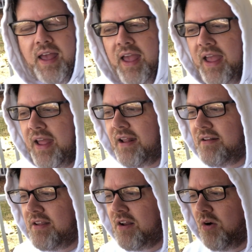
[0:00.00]

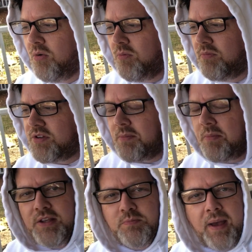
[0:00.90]
And, some
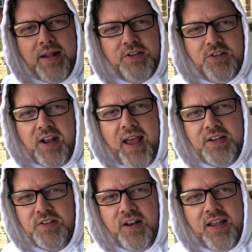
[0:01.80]
matches
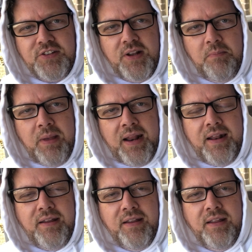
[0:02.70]
lasted less than a minute,